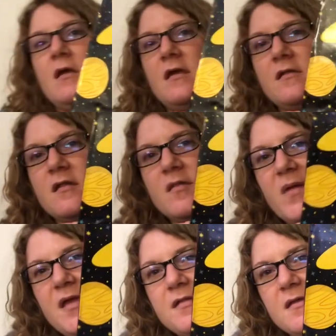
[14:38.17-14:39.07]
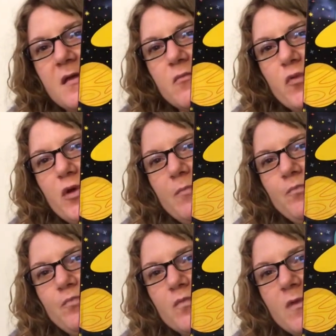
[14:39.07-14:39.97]
is a space themed one.
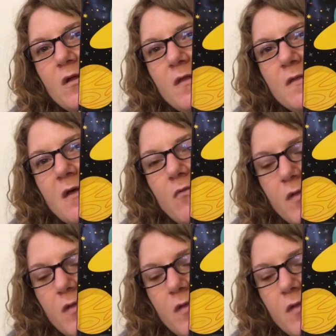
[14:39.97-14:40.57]
So I thought that was